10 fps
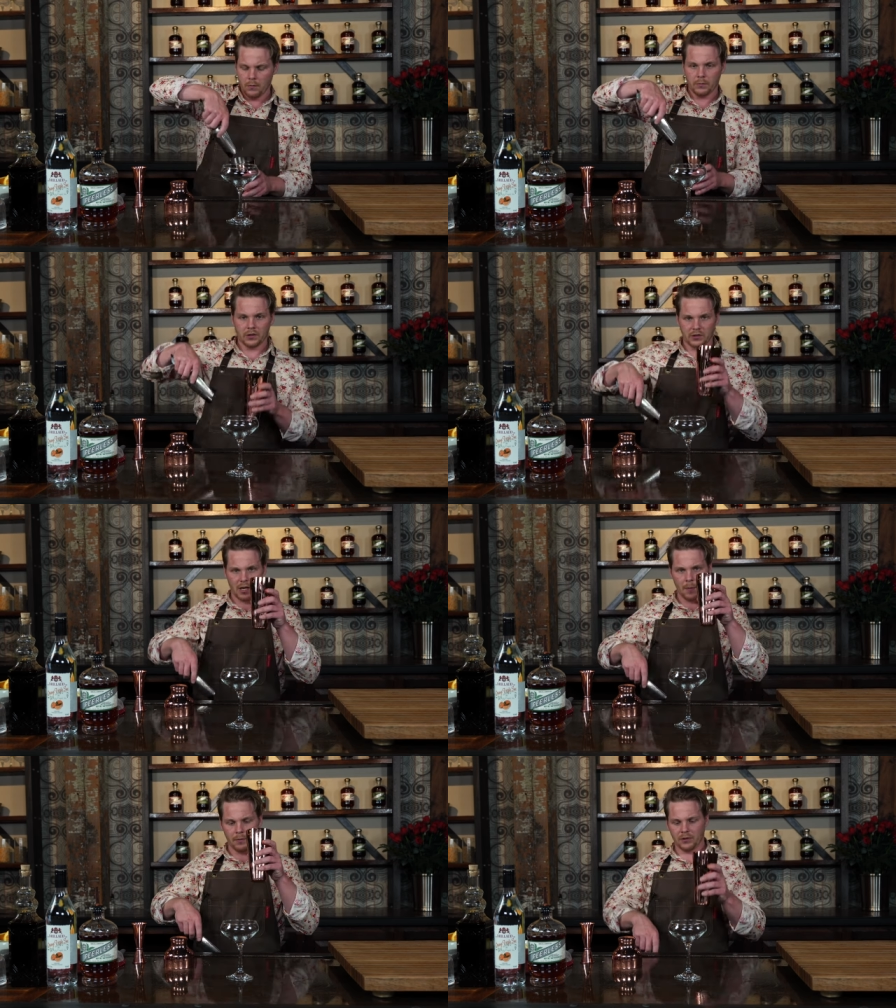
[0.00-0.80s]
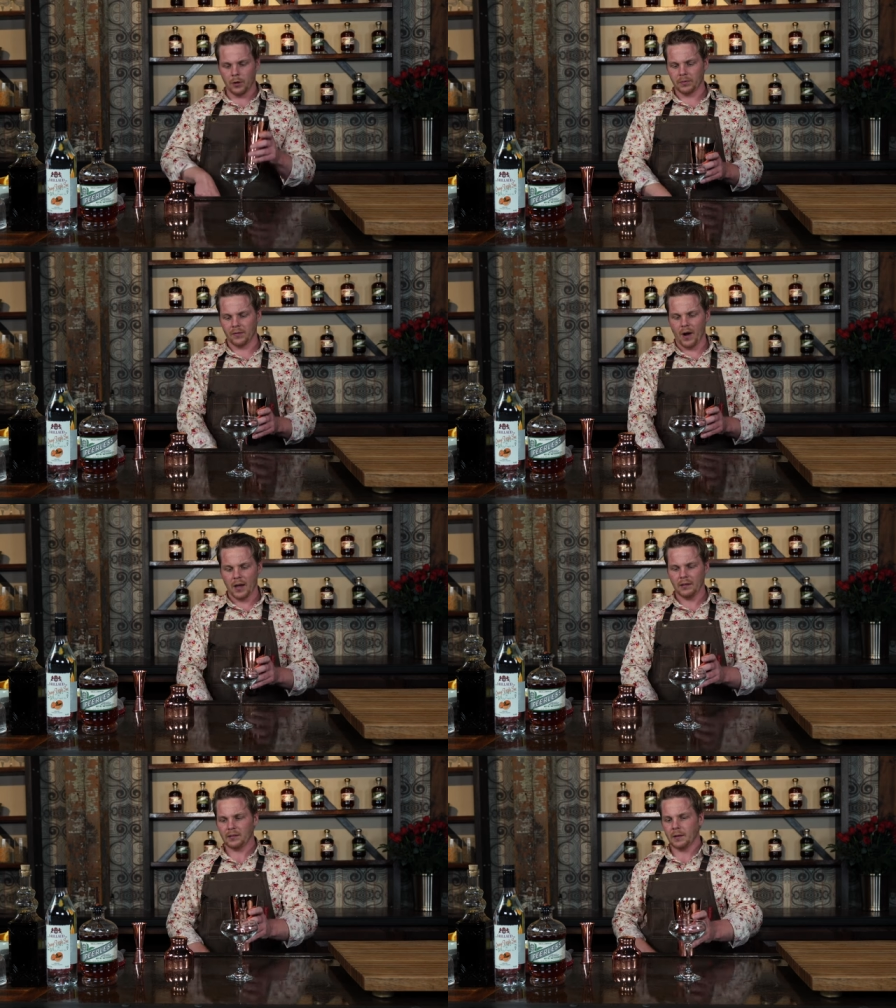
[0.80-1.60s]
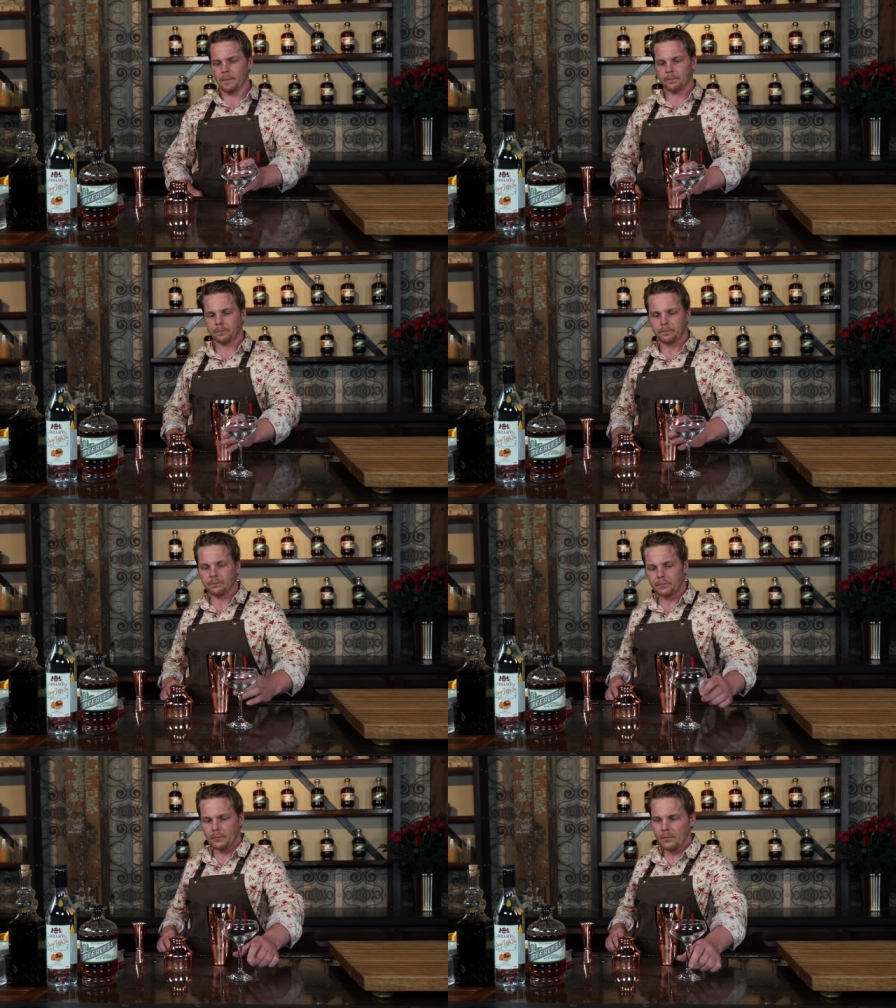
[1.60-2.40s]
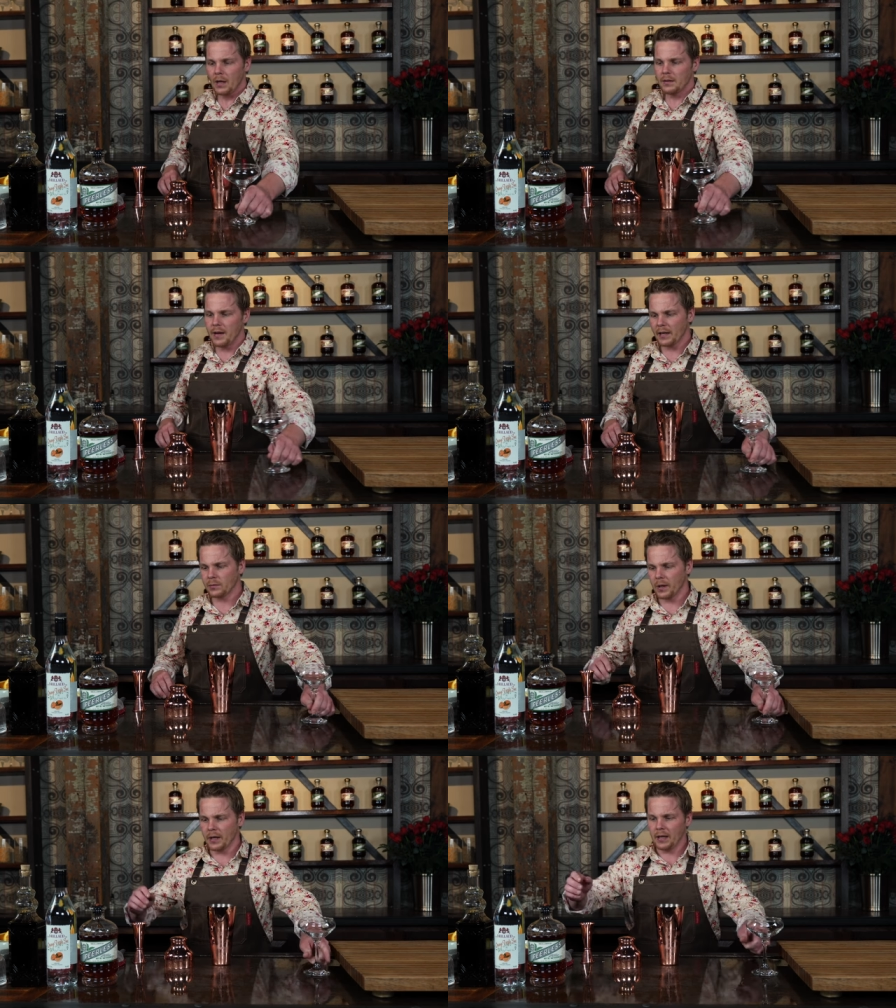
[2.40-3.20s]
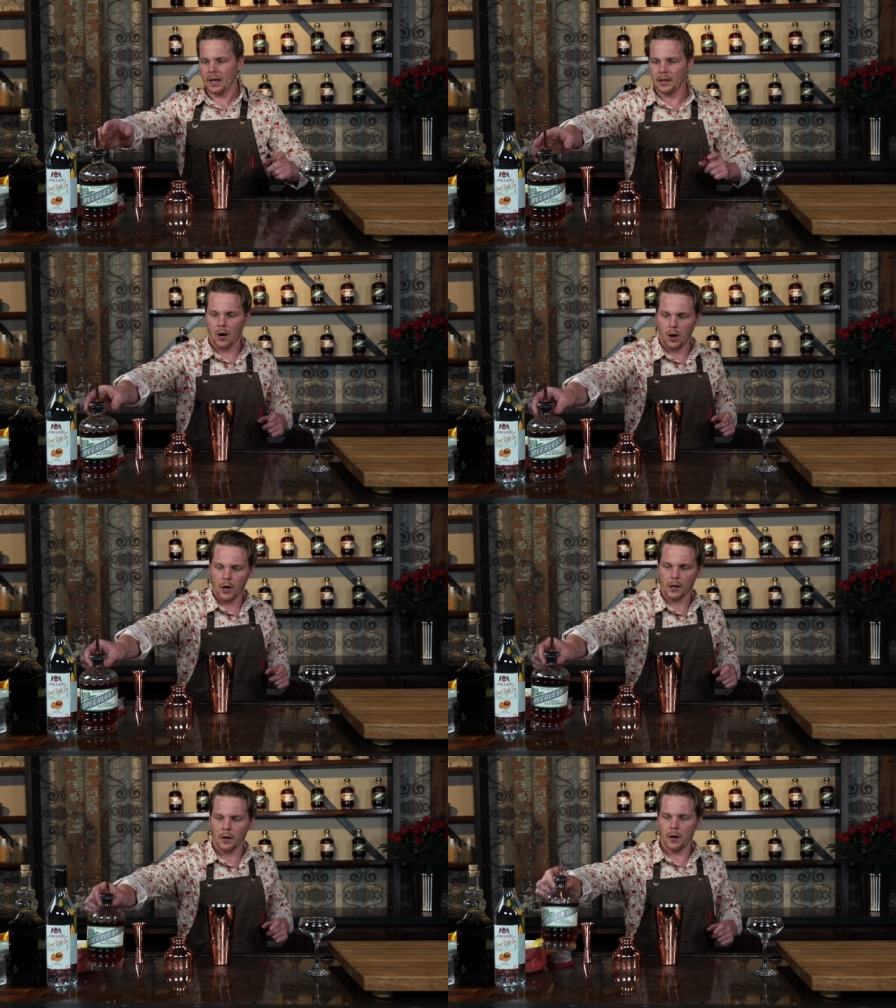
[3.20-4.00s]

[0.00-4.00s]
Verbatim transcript: just a couple scoops of ice. Next, we're going to get our